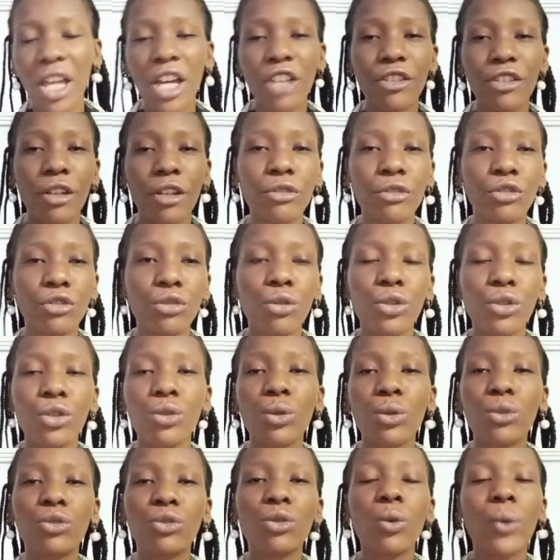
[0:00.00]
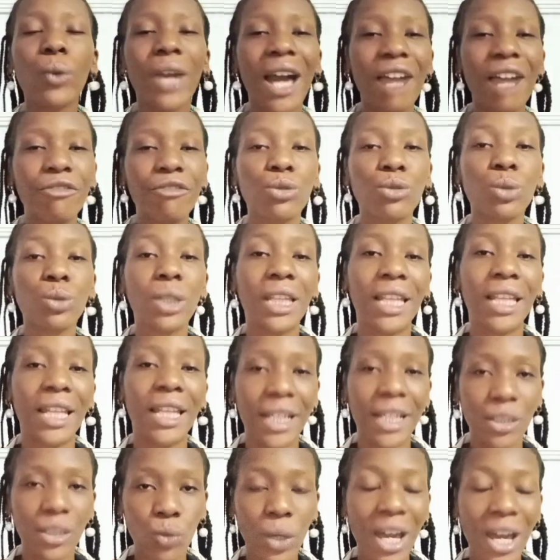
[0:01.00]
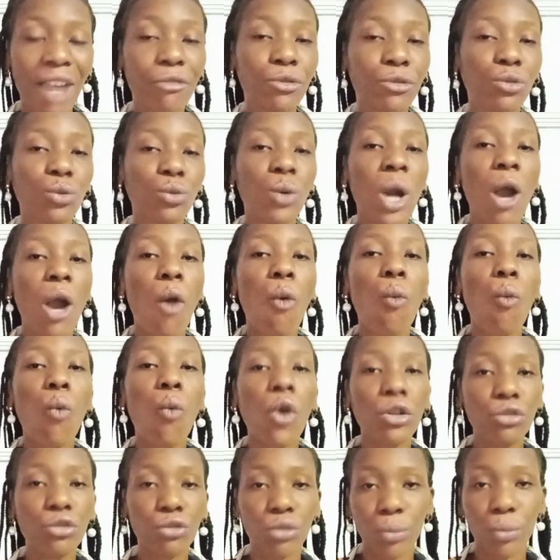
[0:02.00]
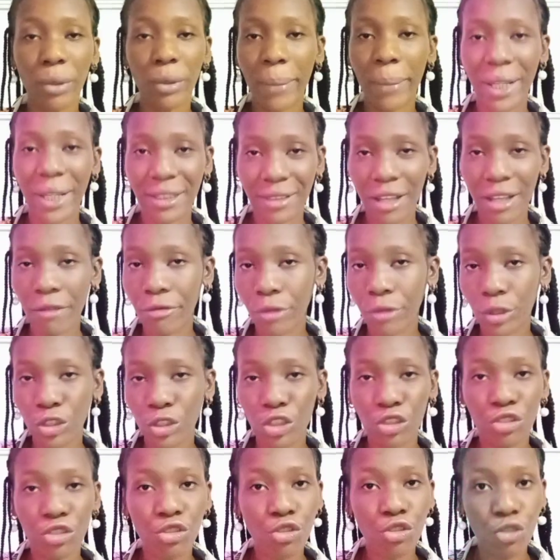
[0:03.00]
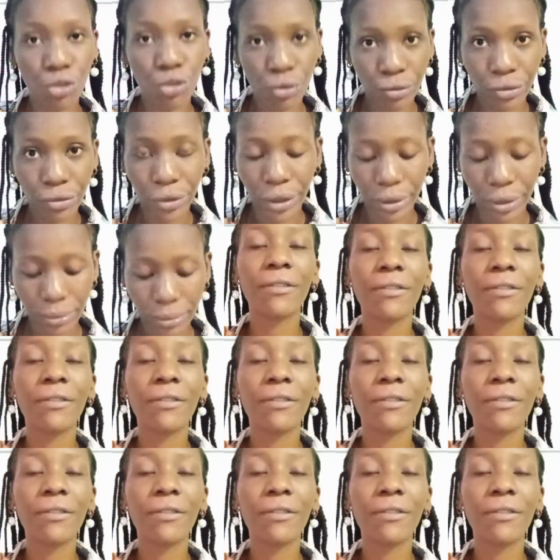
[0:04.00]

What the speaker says: There is no, so we have to learn. We have to want to be better for these children.